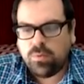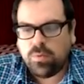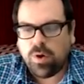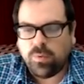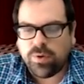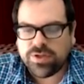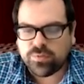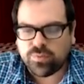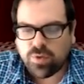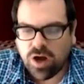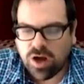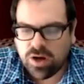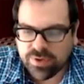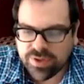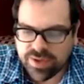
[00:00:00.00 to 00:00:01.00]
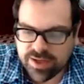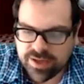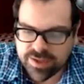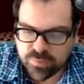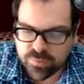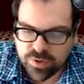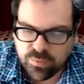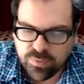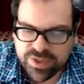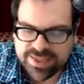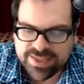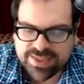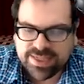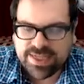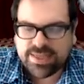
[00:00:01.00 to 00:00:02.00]
Well, what's wrong with it is when we
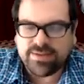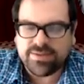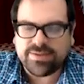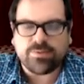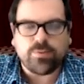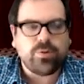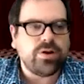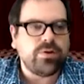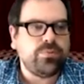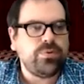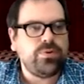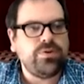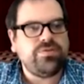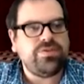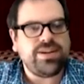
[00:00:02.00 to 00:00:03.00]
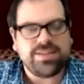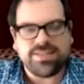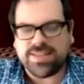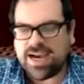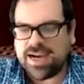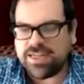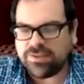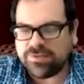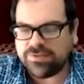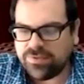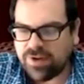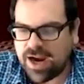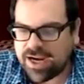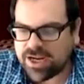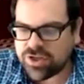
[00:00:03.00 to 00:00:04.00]
see the square root of an entire
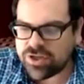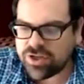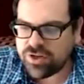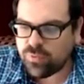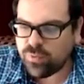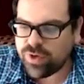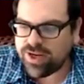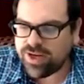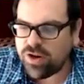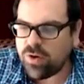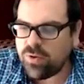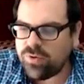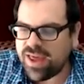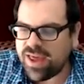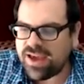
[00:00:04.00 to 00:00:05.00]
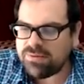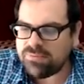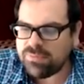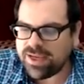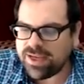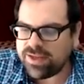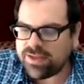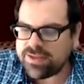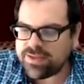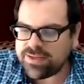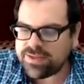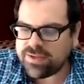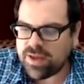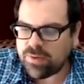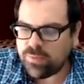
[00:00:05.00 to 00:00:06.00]
fraction, we know that
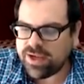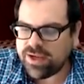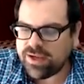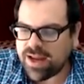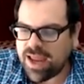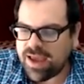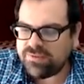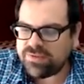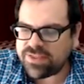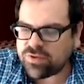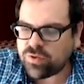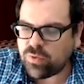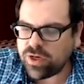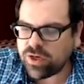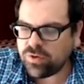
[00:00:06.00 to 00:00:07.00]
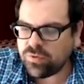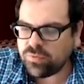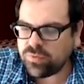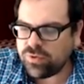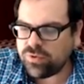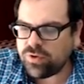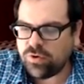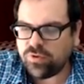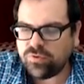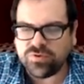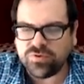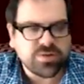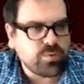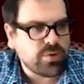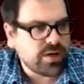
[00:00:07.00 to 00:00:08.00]
means that we can have square root over
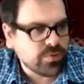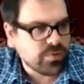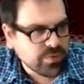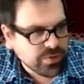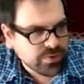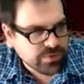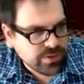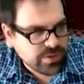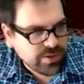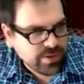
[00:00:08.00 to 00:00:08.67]
square root.